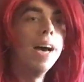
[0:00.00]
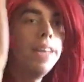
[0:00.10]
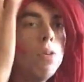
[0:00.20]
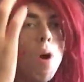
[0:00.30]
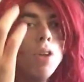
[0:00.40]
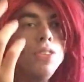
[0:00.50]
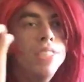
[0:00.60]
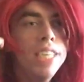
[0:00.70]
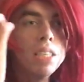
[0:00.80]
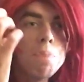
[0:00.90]
and the world
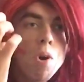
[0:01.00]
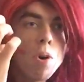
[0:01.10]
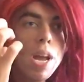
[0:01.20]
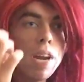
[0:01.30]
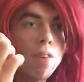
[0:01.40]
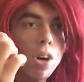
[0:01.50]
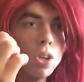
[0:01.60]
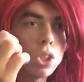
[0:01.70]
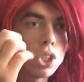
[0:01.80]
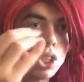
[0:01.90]
needs more
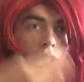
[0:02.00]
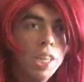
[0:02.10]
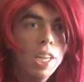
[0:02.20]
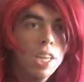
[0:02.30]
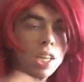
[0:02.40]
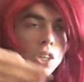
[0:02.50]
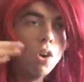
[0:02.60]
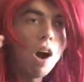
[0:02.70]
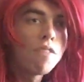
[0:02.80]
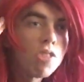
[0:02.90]
heroes,
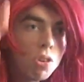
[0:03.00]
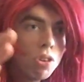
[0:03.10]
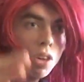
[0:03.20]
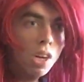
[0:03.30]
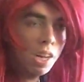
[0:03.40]
you have to